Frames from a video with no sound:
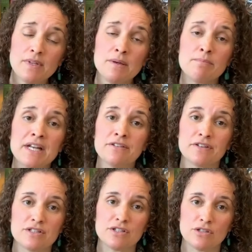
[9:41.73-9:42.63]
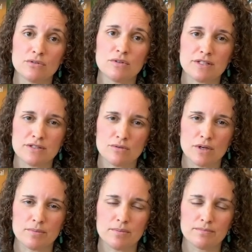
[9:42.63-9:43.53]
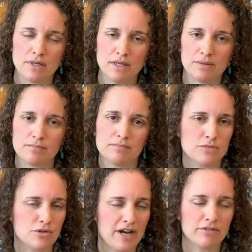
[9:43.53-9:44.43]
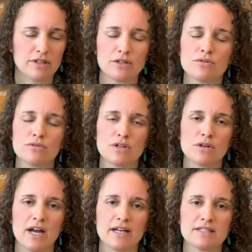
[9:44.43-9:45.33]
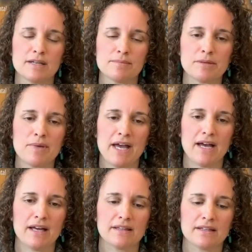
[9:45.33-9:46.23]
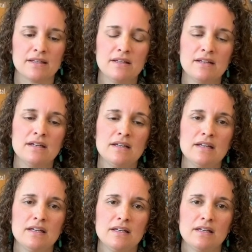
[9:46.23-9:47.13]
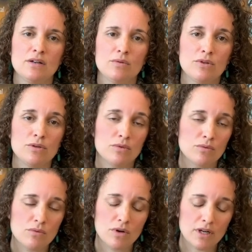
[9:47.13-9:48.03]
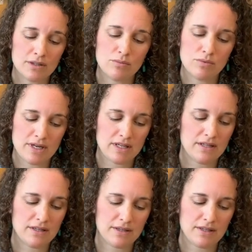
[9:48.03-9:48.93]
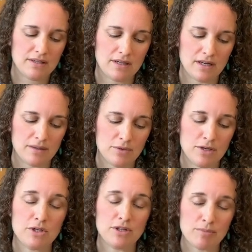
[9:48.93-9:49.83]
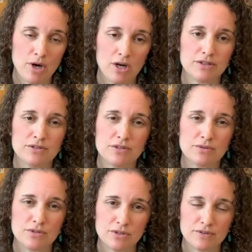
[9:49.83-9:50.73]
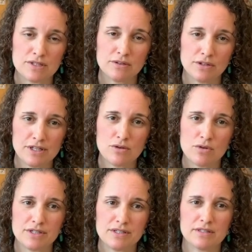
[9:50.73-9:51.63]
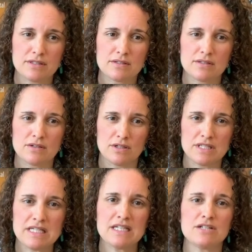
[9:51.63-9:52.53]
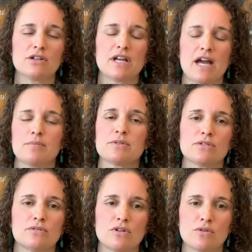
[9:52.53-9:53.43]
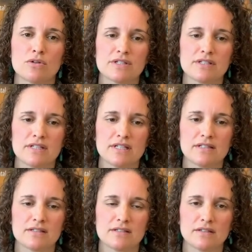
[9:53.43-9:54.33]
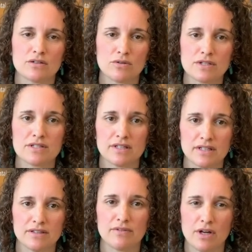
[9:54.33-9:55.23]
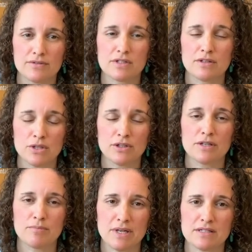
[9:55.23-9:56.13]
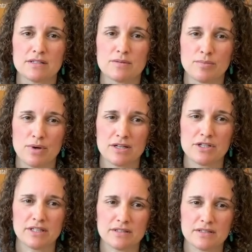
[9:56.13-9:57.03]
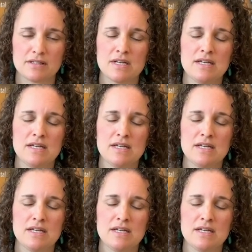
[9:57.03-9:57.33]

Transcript: benefit to you as you are traveling through your academic path. You will work with community partners through service learning courses. Our senior capstone course is a course that involves community-based projects